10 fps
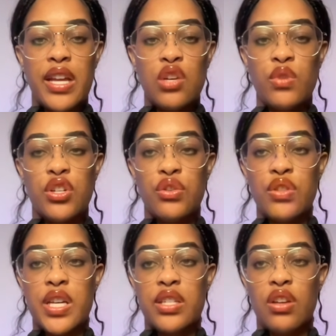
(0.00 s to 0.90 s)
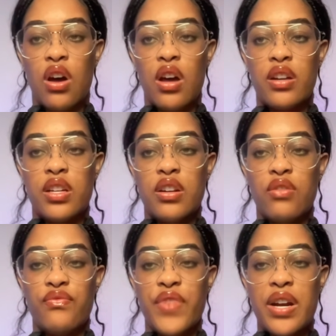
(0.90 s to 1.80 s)
and you would do this on, you know,
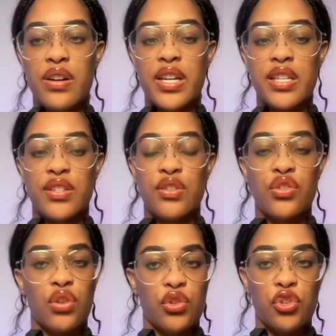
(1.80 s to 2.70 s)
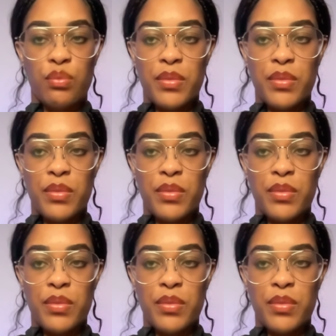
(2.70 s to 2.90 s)
various social